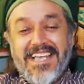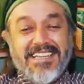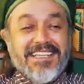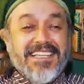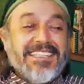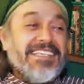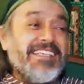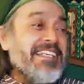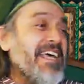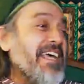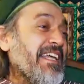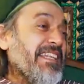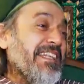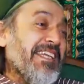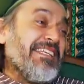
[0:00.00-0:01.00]
this
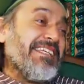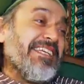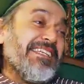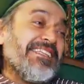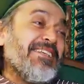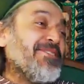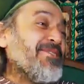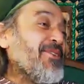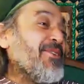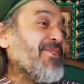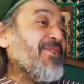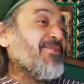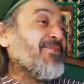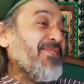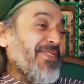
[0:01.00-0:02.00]
is the joke
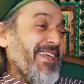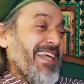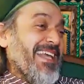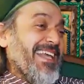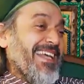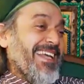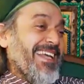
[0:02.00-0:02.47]
of today.